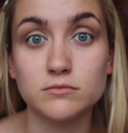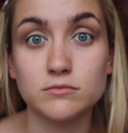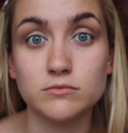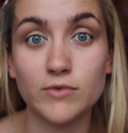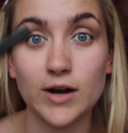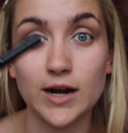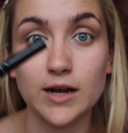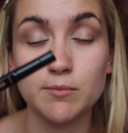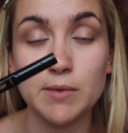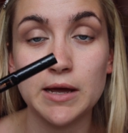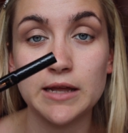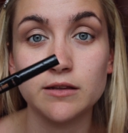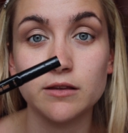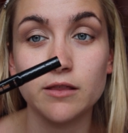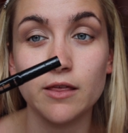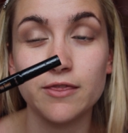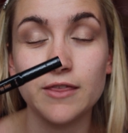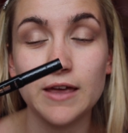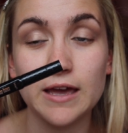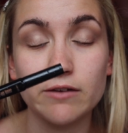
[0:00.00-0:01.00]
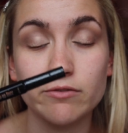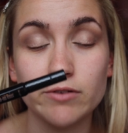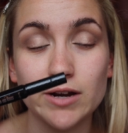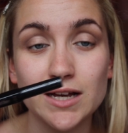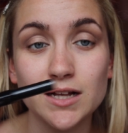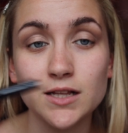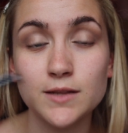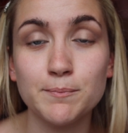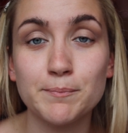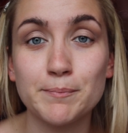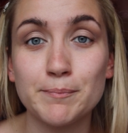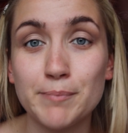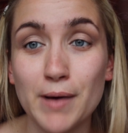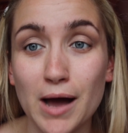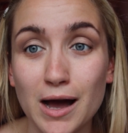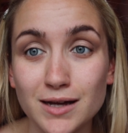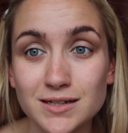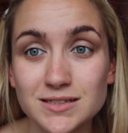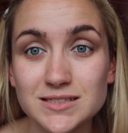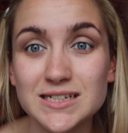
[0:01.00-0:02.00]
recommend the They're Real,
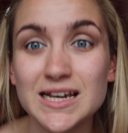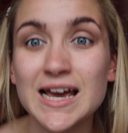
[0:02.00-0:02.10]
but